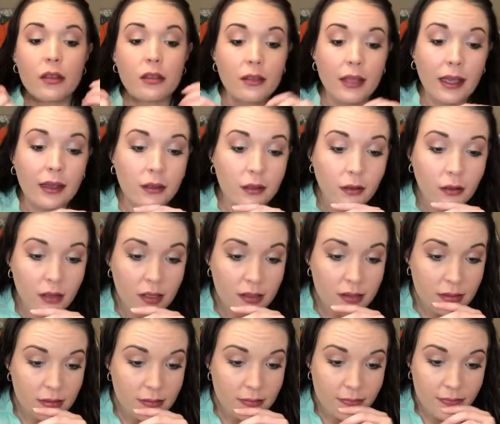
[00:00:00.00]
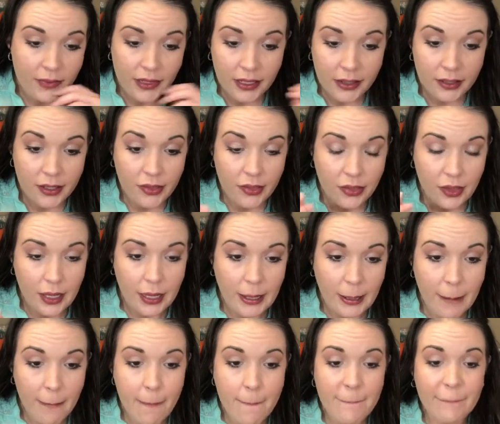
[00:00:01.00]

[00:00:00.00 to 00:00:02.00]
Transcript: That gloss is very thick